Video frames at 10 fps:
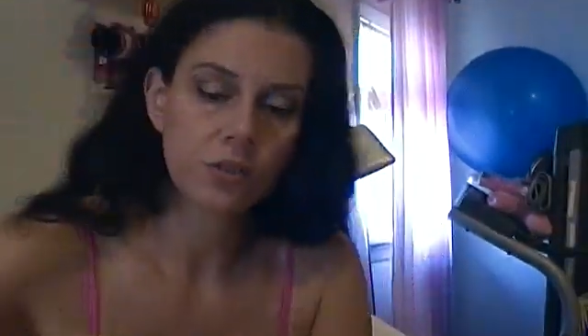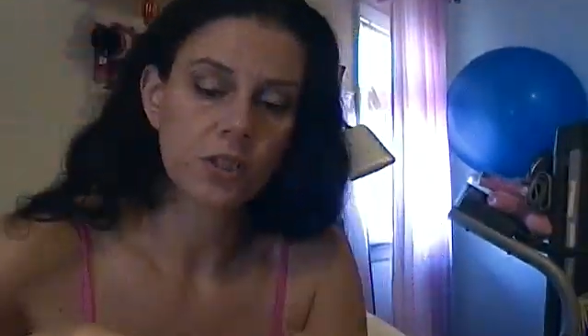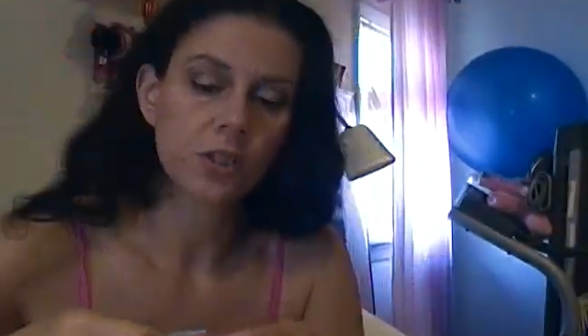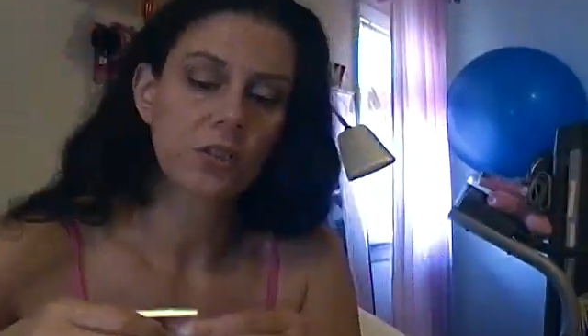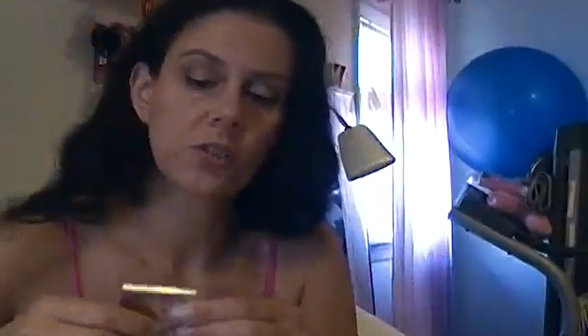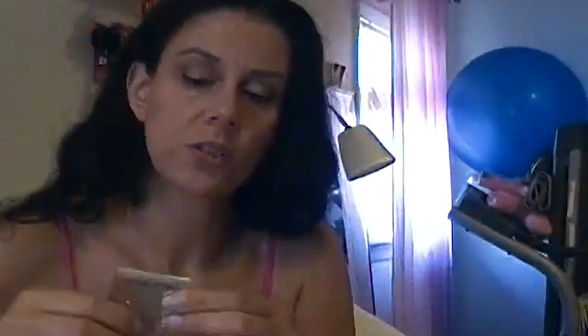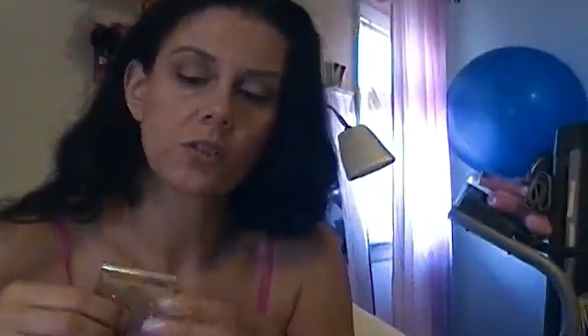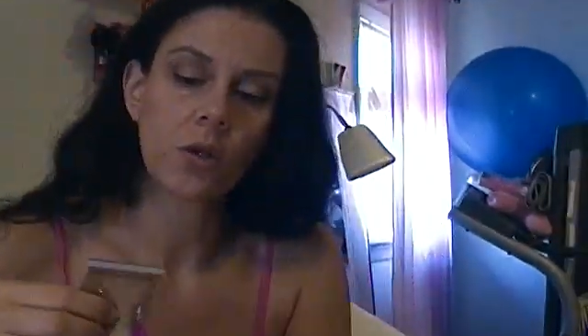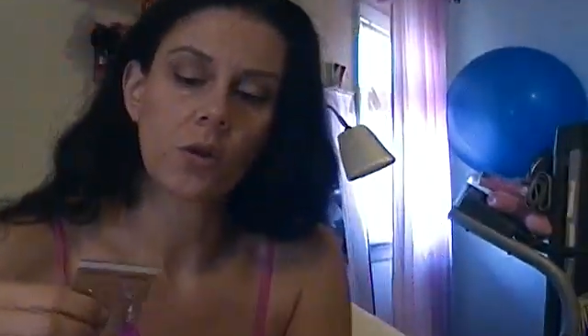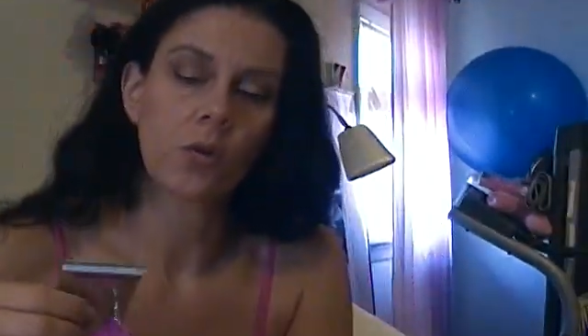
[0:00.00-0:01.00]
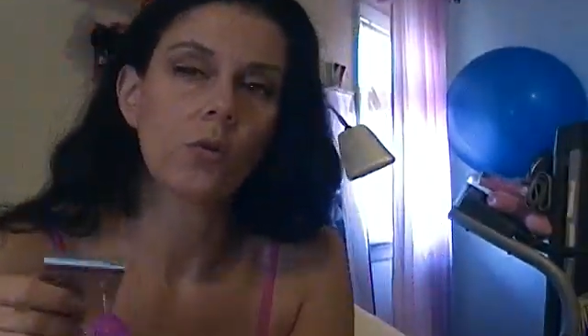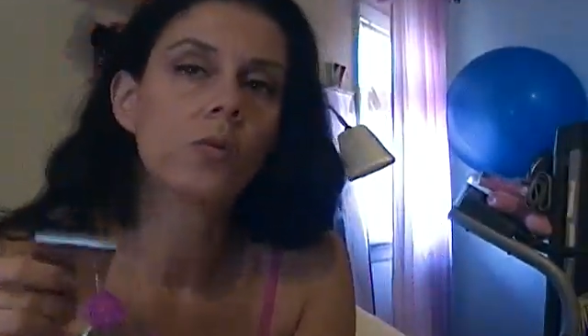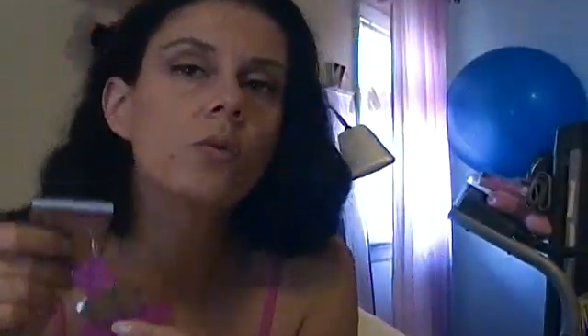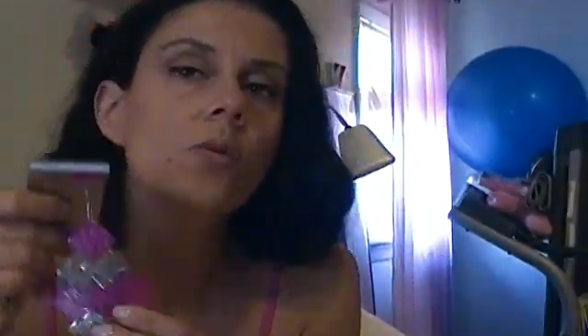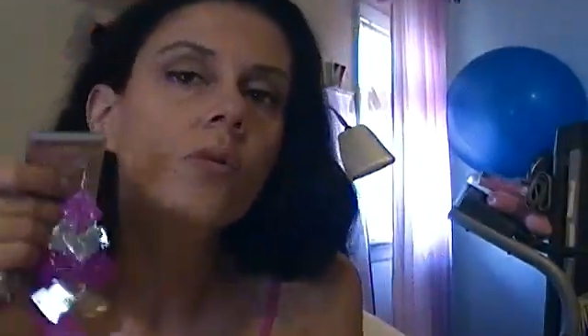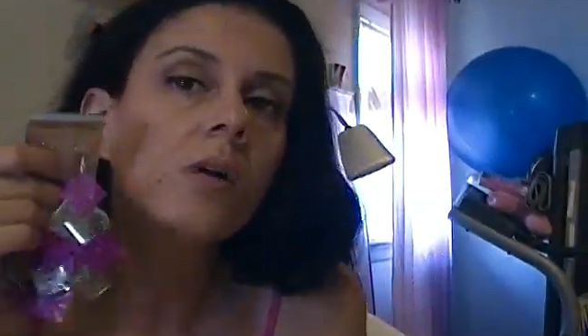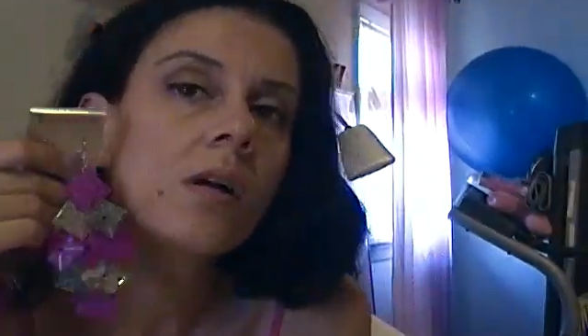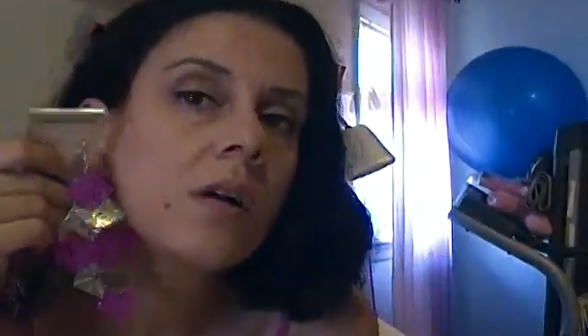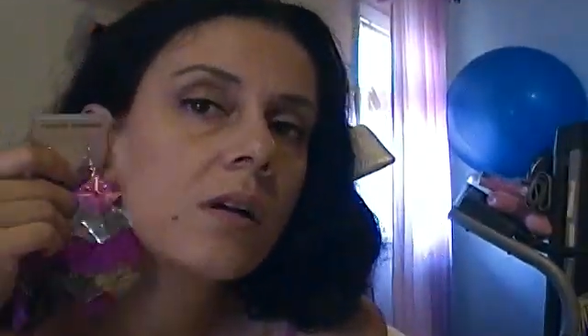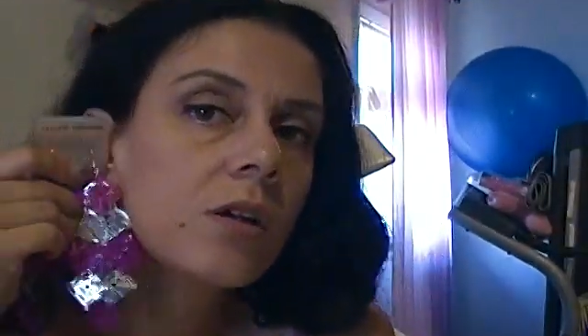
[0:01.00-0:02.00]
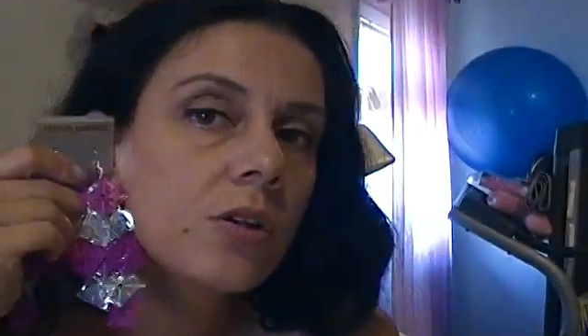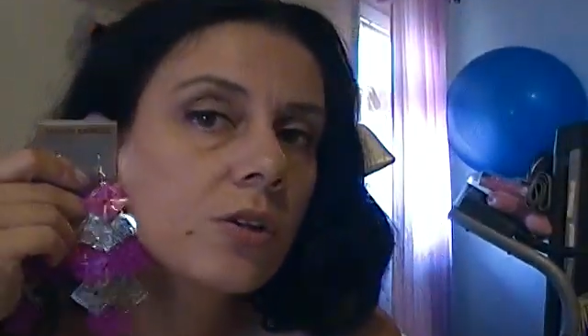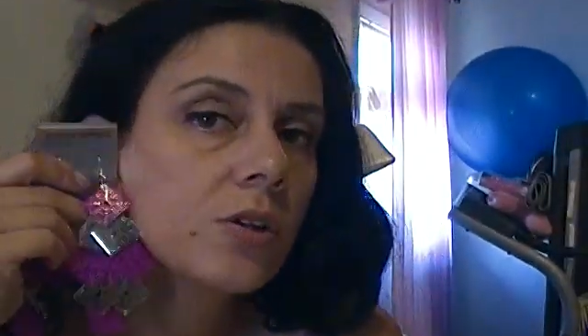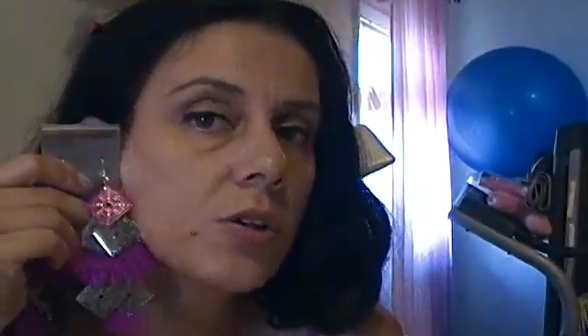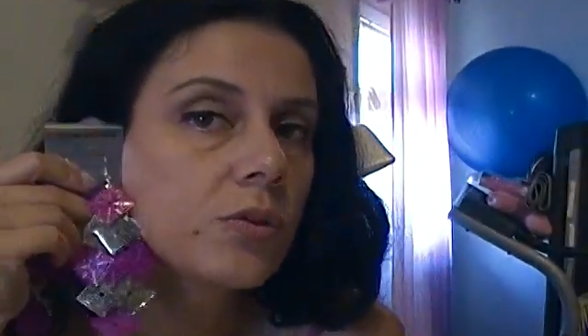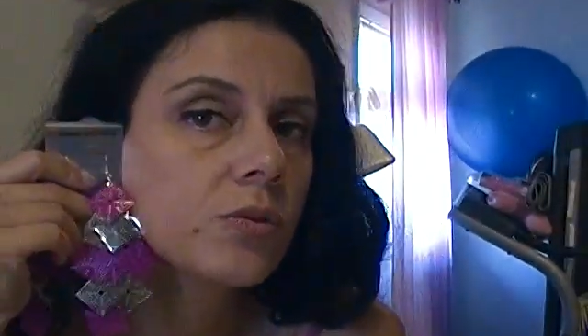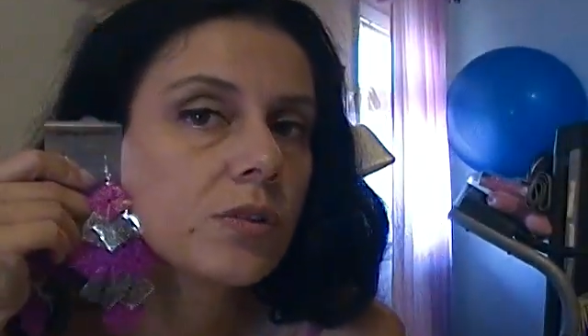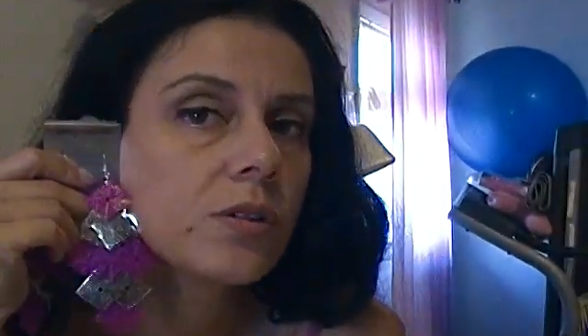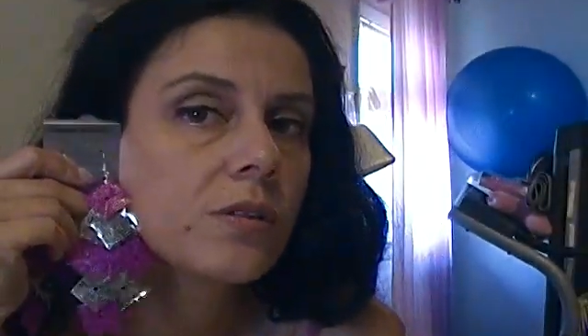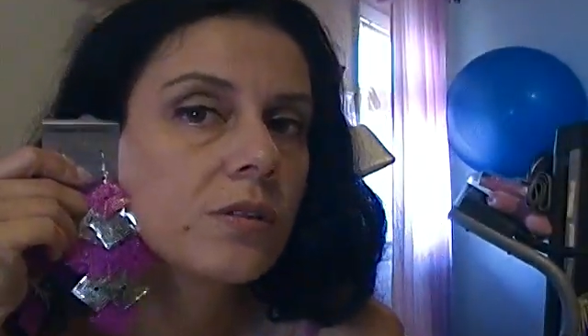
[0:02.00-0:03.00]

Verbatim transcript: they're just so cute.